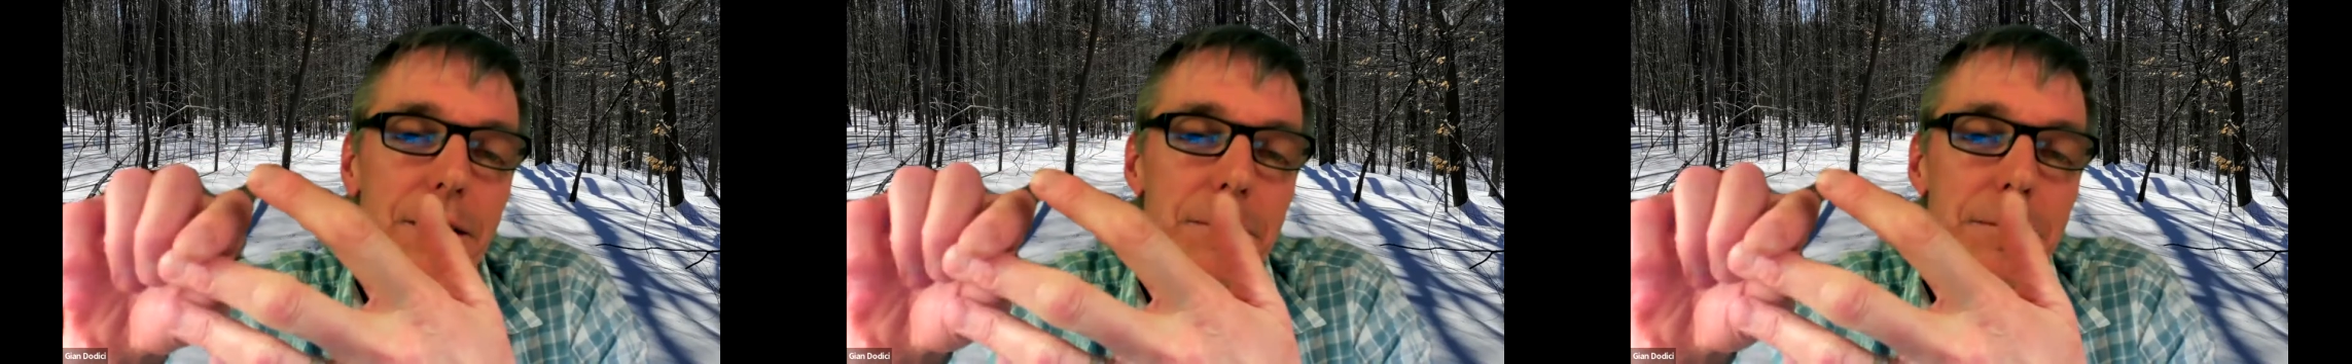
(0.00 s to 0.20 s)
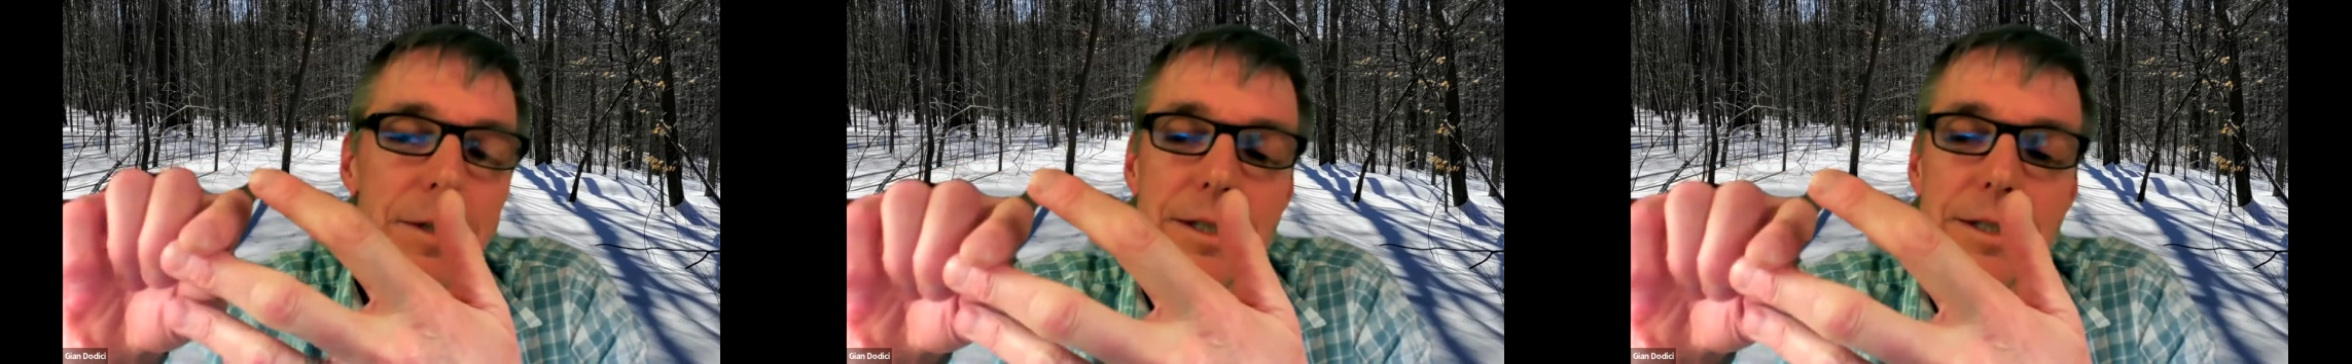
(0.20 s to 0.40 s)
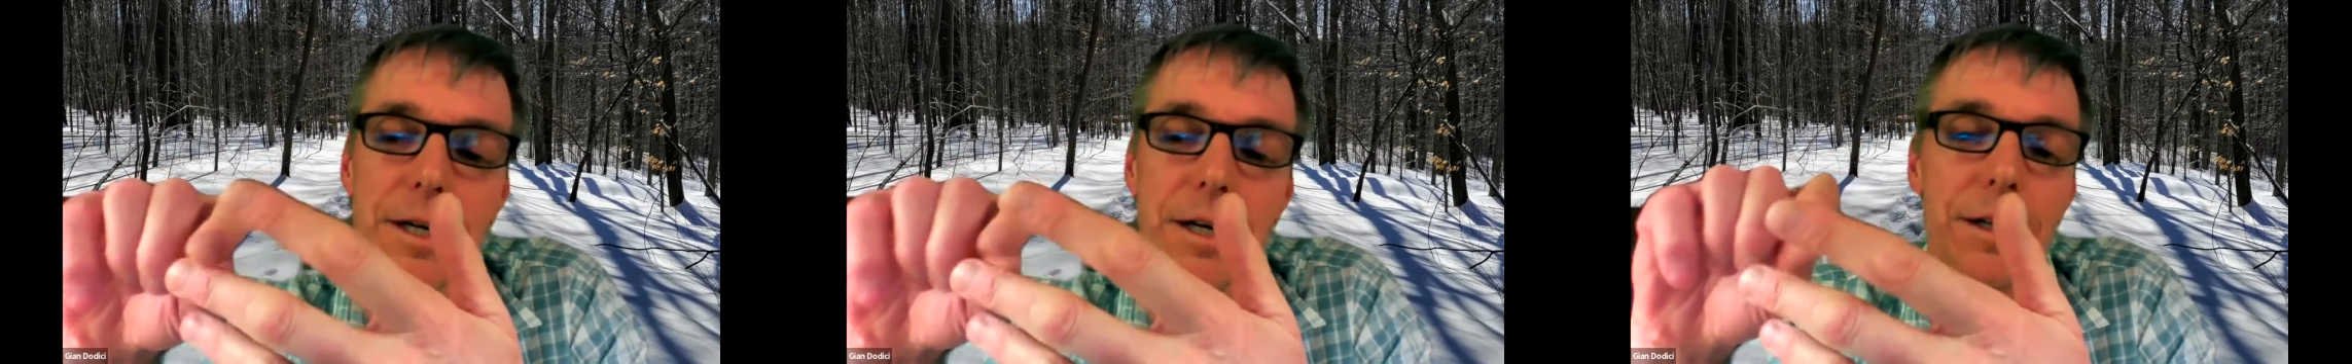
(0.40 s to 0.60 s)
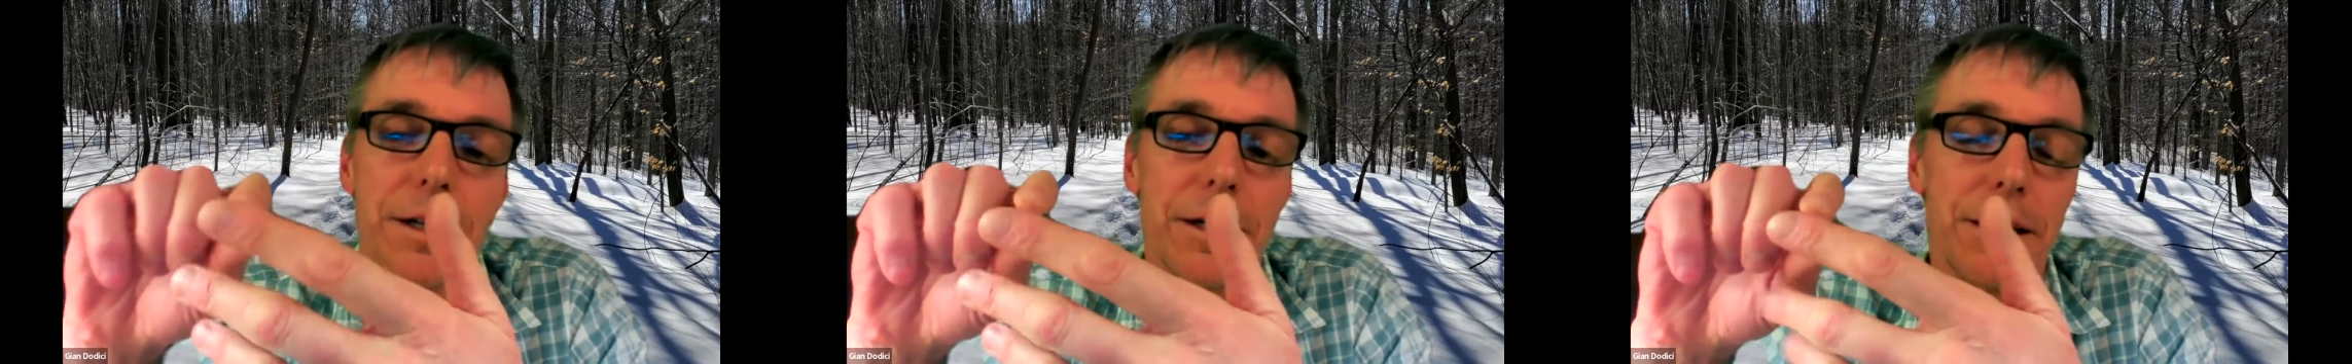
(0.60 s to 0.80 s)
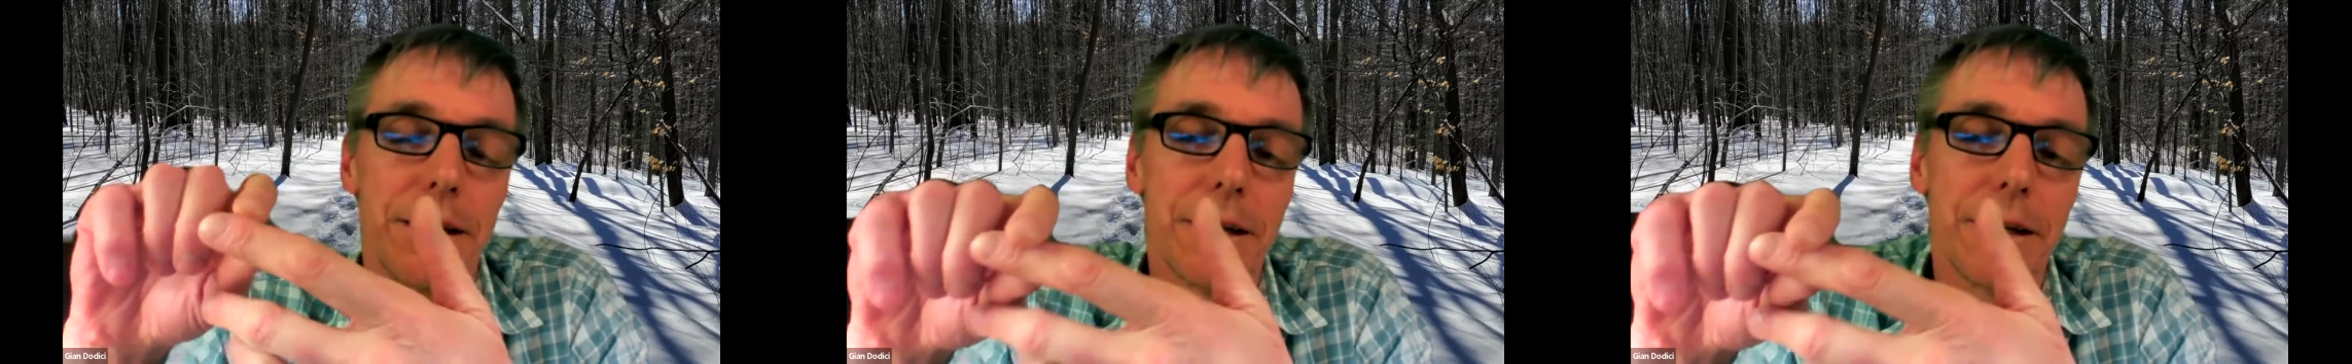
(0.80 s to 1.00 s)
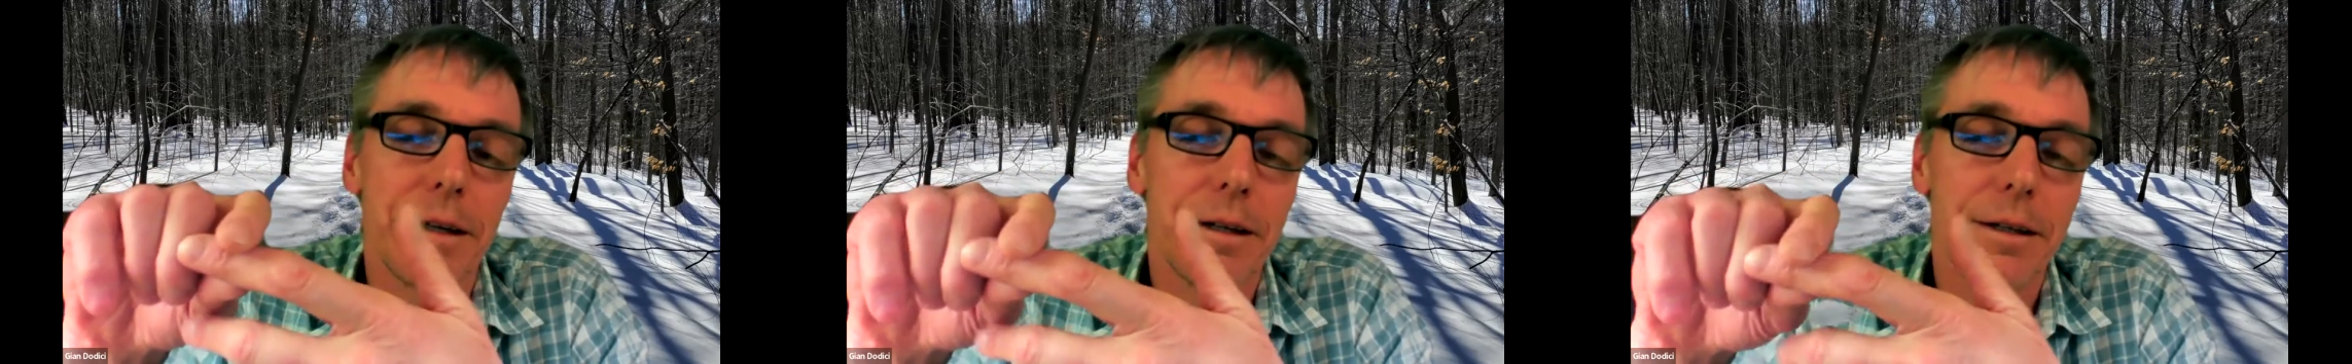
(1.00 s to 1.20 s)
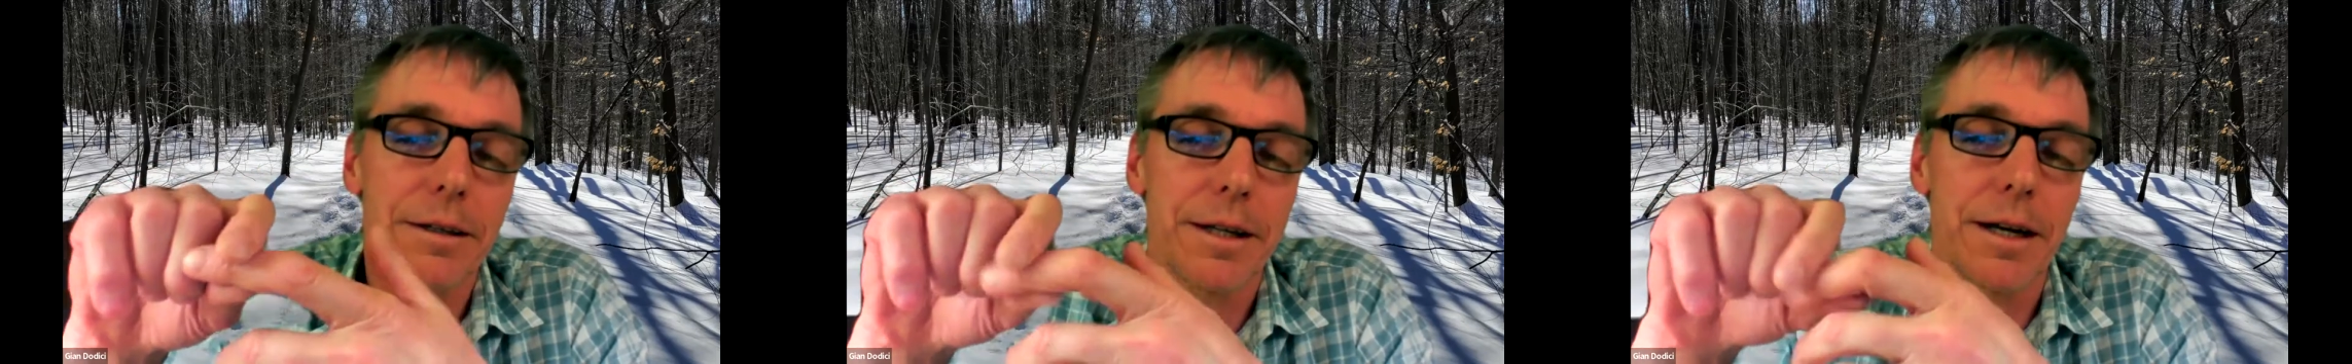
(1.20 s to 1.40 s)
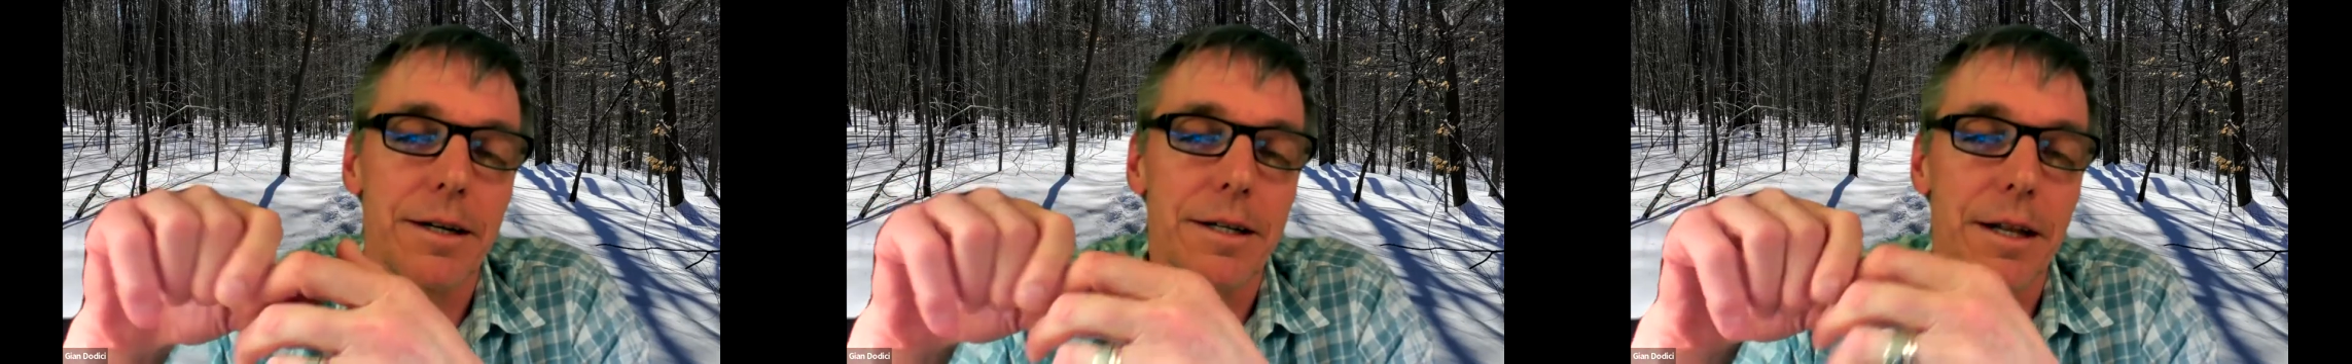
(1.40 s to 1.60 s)
and Kentucky
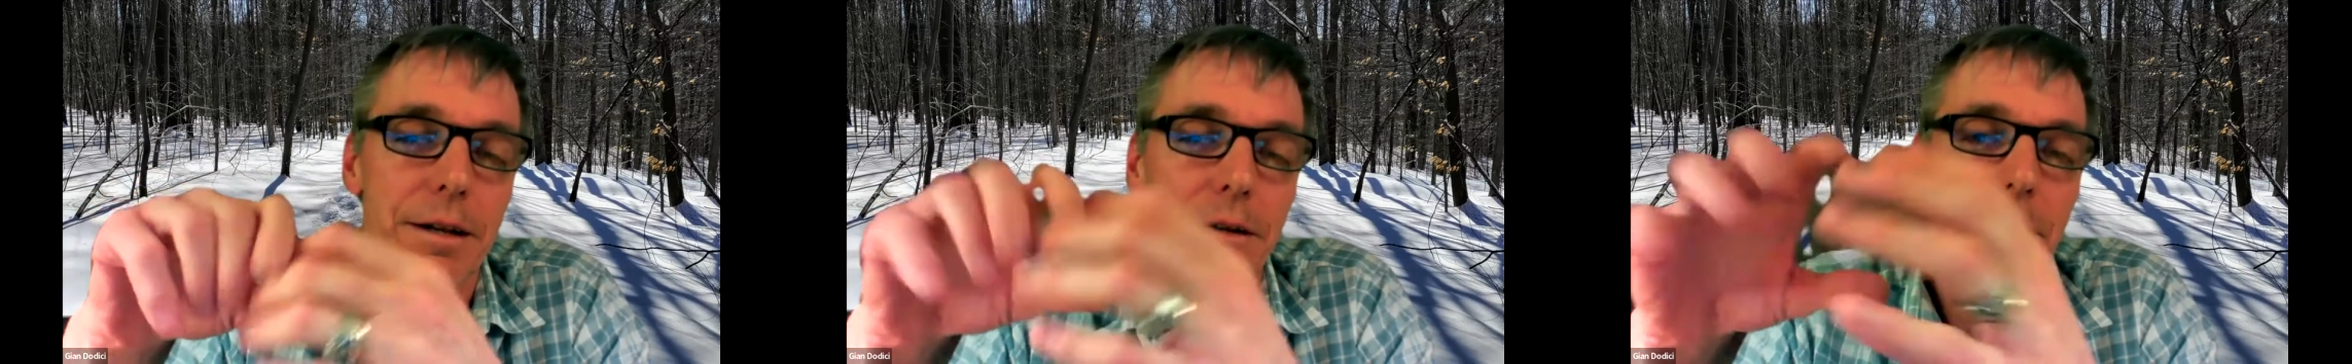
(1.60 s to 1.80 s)
Tennessee.